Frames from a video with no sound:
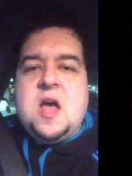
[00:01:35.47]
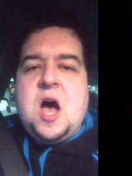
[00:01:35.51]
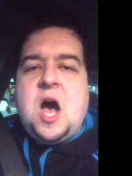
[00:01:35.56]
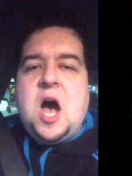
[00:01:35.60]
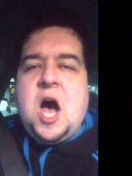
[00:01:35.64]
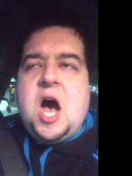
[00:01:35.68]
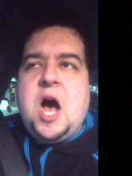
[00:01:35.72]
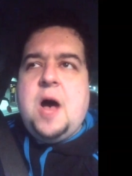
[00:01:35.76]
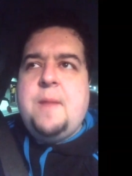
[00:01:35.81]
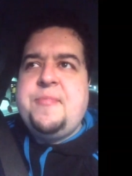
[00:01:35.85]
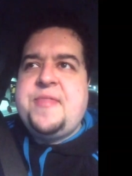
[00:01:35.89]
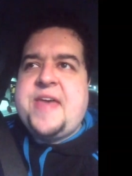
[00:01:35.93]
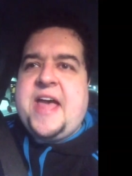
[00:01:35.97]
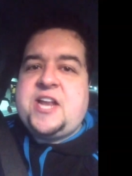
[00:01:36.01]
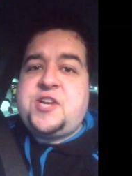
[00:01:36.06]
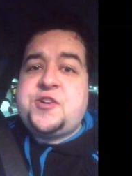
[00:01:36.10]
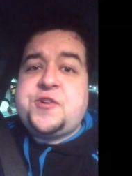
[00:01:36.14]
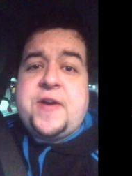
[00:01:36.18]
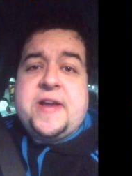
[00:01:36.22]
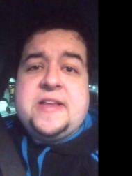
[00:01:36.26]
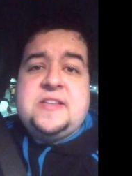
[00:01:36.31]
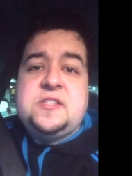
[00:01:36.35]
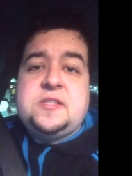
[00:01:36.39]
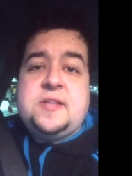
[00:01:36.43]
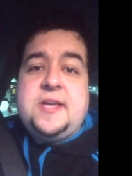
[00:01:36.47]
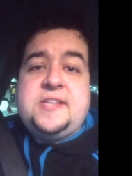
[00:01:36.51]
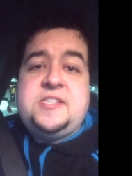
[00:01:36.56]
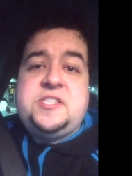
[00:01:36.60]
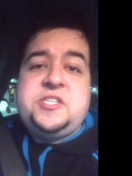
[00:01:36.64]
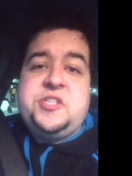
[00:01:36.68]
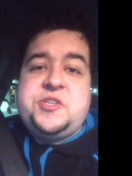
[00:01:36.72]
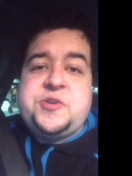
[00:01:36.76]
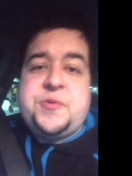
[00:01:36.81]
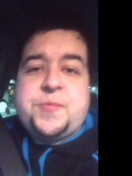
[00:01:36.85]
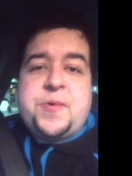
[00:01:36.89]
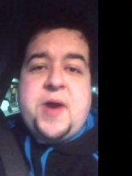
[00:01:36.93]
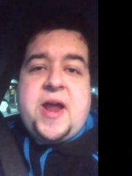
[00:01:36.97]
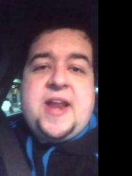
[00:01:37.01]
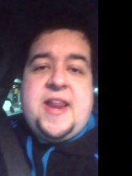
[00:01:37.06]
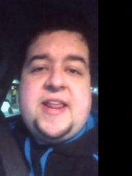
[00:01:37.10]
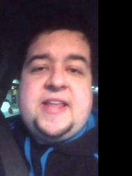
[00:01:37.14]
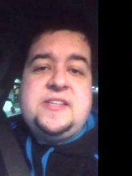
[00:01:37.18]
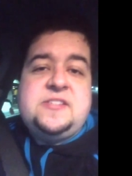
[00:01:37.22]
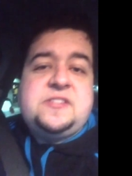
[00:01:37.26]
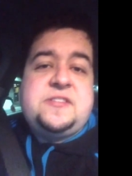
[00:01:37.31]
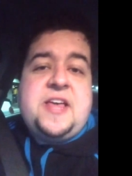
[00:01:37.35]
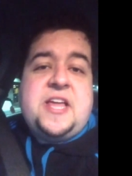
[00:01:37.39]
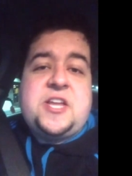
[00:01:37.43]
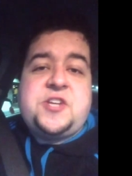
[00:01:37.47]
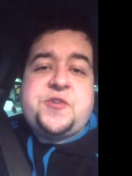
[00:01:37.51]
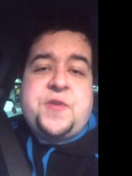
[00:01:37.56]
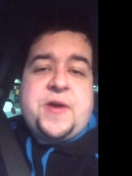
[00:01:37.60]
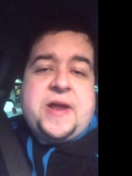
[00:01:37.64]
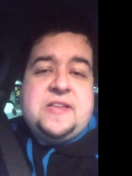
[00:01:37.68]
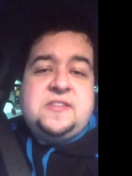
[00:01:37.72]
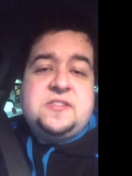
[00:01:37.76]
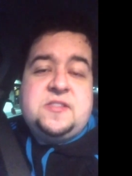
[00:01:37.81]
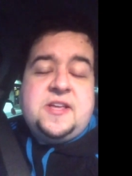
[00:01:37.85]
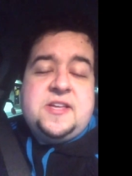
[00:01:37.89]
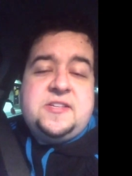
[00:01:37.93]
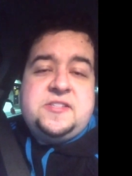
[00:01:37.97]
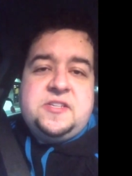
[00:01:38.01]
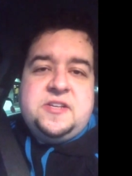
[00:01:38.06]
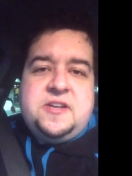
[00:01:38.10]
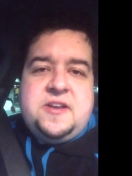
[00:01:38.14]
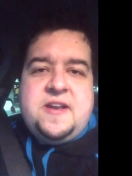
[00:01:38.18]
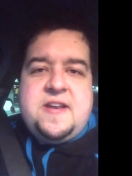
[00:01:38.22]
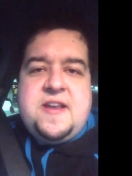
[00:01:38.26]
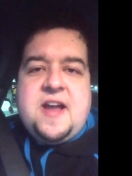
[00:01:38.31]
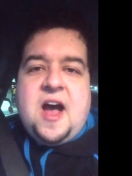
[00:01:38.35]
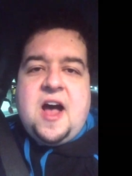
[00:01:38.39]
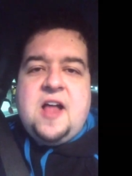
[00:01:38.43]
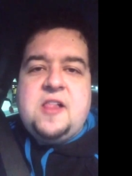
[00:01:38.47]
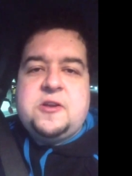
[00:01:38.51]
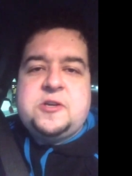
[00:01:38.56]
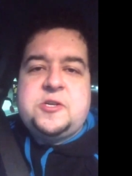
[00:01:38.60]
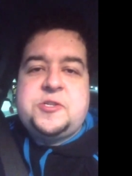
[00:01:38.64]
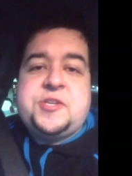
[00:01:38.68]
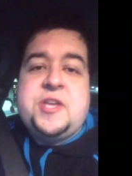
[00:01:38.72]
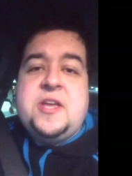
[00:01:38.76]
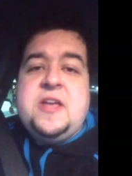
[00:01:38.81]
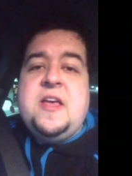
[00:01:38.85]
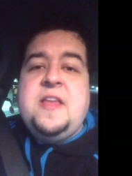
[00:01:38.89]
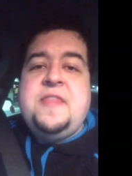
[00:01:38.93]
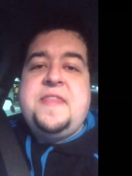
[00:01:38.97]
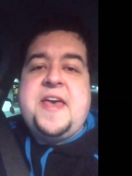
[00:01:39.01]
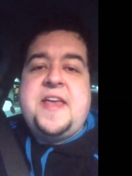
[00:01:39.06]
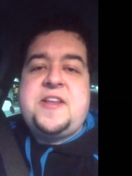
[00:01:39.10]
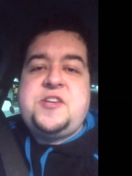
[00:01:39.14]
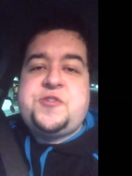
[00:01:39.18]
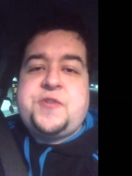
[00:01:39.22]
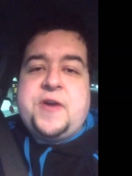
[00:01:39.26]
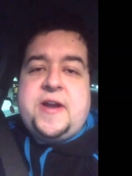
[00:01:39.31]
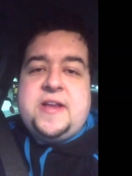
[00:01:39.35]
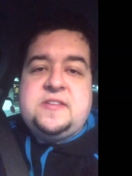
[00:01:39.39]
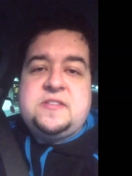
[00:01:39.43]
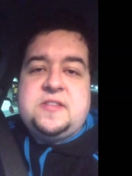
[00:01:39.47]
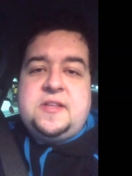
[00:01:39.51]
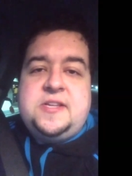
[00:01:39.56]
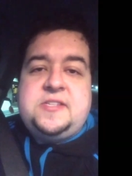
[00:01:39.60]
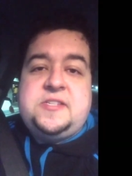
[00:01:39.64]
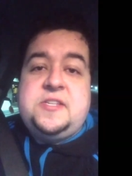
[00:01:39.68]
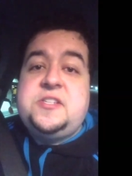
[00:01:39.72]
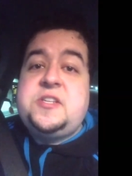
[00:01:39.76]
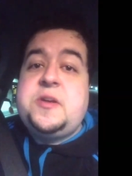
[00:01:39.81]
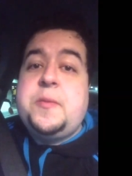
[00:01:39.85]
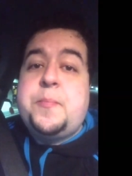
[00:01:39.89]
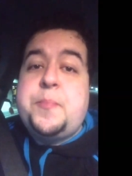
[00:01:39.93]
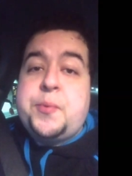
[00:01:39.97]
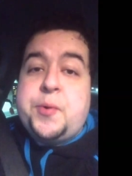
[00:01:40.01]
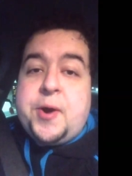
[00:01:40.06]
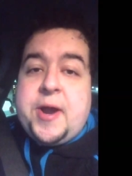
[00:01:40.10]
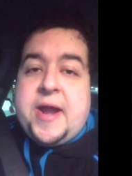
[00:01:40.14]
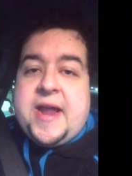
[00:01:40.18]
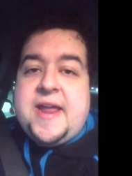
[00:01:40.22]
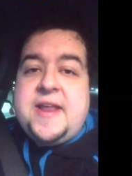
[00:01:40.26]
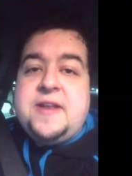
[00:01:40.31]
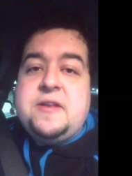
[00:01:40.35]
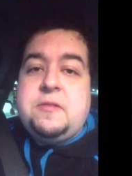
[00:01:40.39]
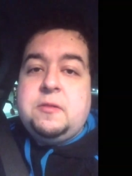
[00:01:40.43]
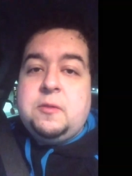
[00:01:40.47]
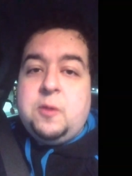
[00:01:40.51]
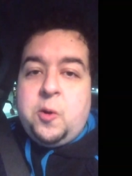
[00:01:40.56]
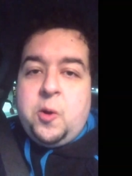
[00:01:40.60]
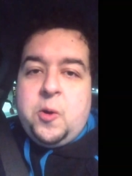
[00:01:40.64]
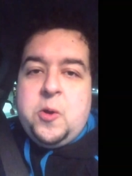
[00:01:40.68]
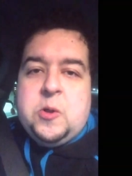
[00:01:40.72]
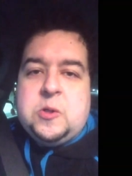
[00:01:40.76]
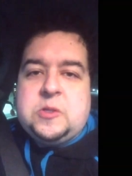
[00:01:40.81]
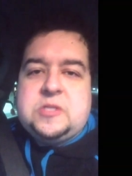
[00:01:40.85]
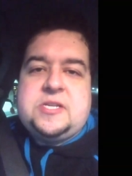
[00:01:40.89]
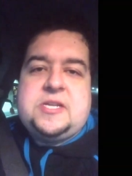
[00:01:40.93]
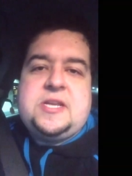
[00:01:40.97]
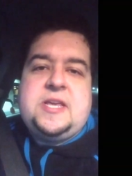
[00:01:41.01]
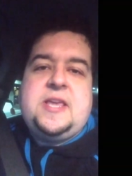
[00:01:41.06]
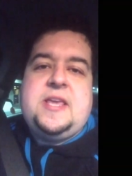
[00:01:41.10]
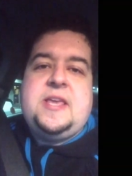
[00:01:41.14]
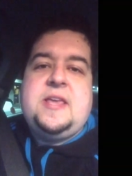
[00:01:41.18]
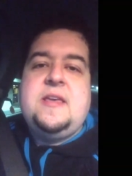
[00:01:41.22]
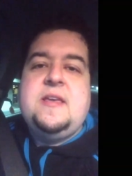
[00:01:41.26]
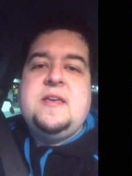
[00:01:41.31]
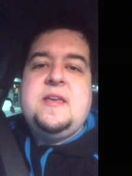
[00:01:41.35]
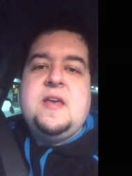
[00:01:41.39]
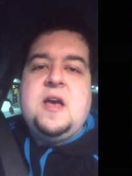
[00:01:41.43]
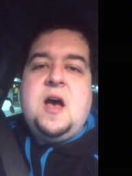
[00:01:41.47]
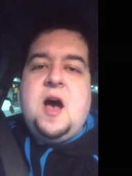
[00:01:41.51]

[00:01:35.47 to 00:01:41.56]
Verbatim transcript: Um, that translates into ratings, that translates into dollars, that translates into brand loyalty,